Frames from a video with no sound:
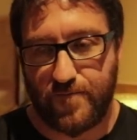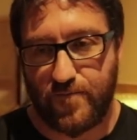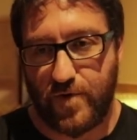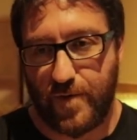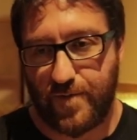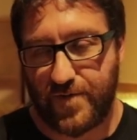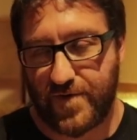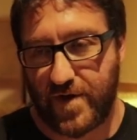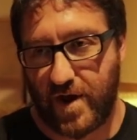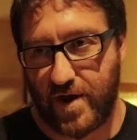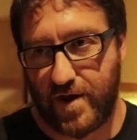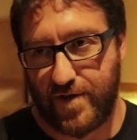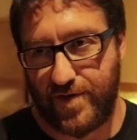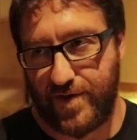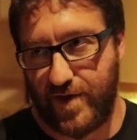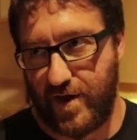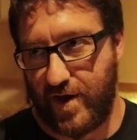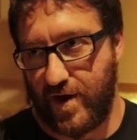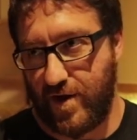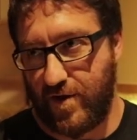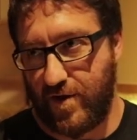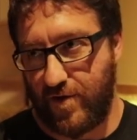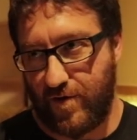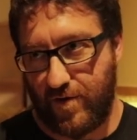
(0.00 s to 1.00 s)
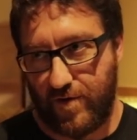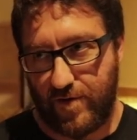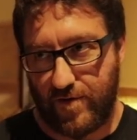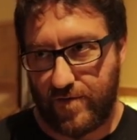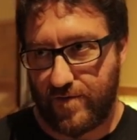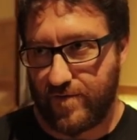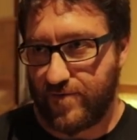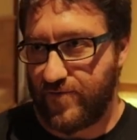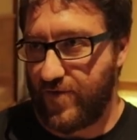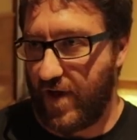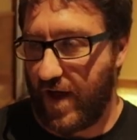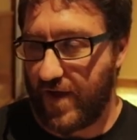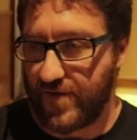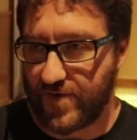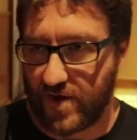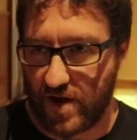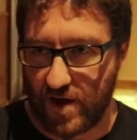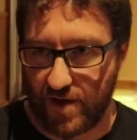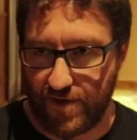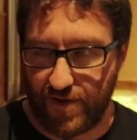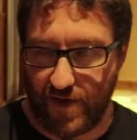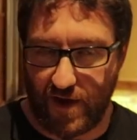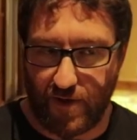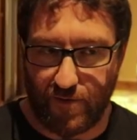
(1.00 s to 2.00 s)
Rip's got a thing or Chad's
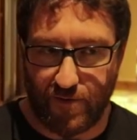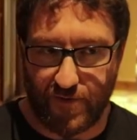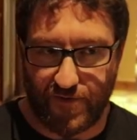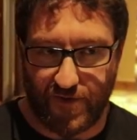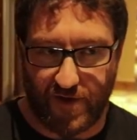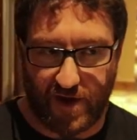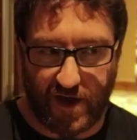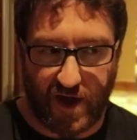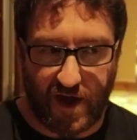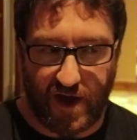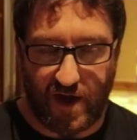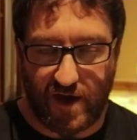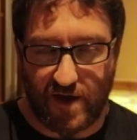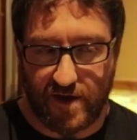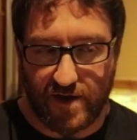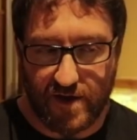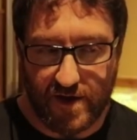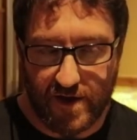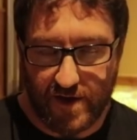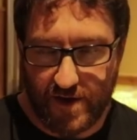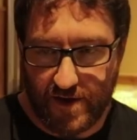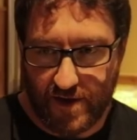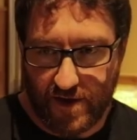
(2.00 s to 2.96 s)
got a thing where it's like, hey,